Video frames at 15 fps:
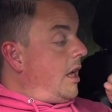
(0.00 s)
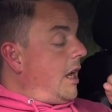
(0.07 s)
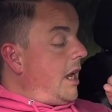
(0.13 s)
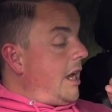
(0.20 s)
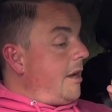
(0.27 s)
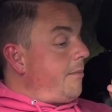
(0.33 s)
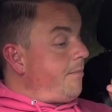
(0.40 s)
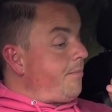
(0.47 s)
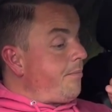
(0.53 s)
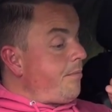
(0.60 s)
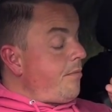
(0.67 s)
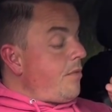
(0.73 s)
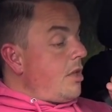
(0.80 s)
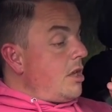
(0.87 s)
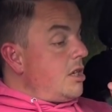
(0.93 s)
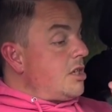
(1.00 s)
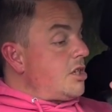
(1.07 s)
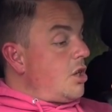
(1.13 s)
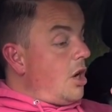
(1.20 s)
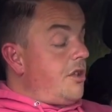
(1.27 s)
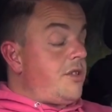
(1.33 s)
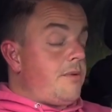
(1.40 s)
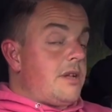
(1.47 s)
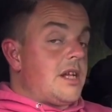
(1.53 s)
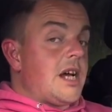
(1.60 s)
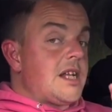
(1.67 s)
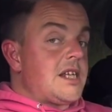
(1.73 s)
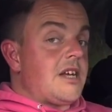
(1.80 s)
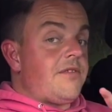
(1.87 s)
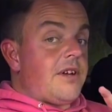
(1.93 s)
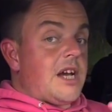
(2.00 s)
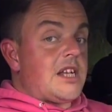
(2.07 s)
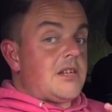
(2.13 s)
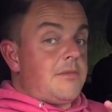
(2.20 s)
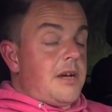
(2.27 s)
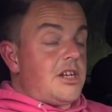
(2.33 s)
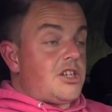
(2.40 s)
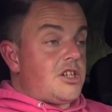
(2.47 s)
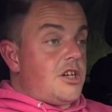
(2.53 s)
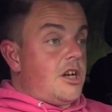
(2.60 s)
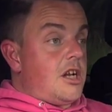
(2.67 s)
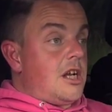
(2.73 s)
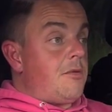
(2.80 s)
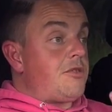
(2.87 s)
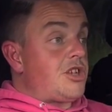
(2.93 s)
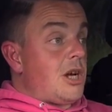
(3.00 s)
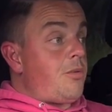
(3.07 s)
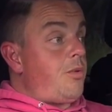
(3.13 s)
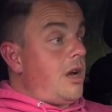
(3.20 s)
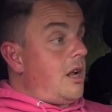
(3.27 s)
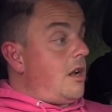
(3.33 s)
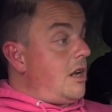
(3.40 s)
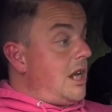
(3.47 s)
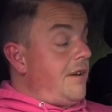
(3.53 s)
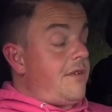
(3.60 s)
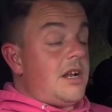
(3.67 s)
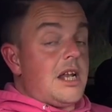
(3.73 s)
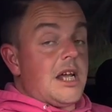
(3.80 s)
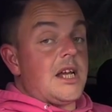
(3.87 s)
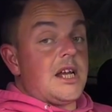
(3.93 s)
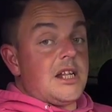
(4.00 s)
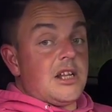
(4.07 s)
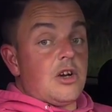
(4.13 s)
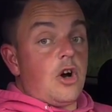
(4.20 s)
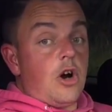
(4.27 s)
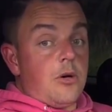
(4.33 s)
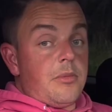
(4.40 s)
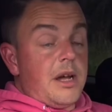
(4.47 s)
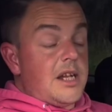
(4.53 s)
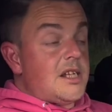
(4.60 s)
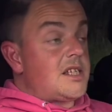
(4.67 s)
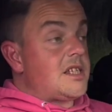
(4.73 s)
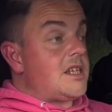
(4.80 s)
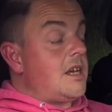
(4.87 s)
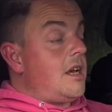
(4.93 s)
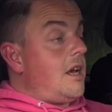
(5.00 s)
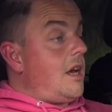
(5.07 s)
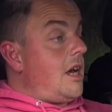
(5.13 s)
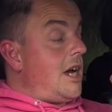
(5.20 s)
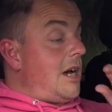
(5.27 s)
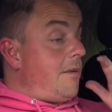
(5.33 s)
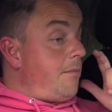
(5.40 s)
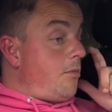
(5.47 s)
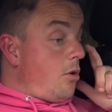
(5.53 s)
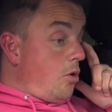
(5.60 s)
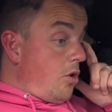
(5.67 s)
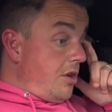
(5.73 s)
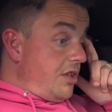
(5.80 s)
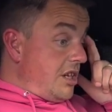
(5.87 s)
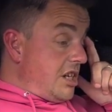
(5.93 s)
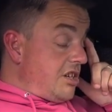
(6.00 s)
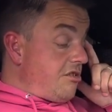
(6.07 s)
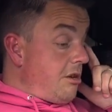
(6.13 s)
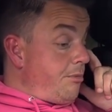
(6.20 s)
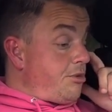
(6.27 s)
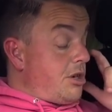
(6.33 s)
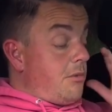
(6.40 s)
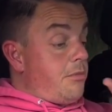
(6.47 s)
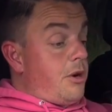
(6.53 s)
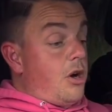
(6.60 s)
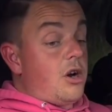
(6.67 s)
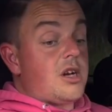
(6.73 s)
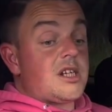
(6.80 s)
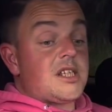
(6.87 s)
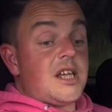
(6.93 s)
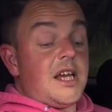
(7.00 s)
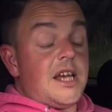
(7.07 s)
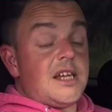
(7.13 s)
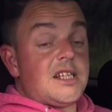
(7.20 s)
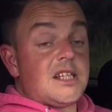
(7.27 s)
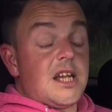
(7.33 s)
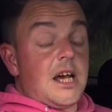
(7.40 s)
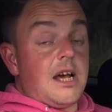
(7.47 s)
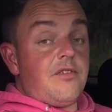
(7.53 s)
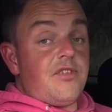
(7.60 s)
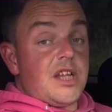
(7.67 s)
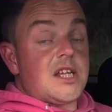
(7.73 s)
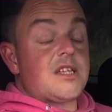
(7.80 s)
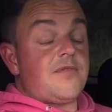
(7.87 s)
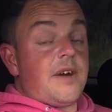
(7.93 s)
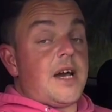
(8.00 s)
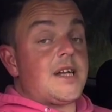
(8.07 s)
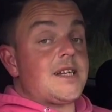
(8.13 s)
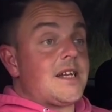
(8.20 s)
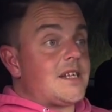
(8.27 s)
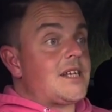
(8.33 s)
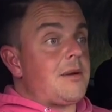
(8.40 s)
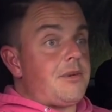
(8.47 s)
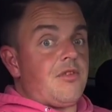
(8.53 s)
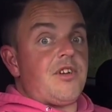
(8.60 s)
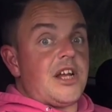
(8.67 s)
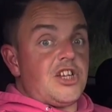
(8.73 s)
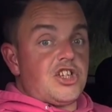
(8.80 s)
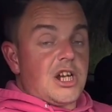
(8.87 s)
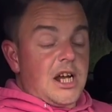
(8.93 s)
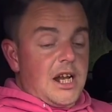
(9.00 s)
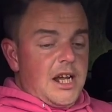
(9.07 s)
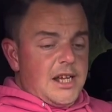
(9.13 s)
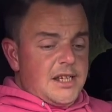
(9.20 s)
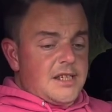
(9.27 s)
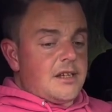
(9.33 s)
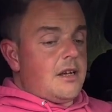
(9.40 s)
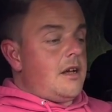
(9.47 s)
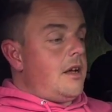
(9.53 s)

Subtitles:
Um, so the one thing I did forget to mention earlier, which I will leave a link in the comments or in the description box, is that this van does come in a range of colours.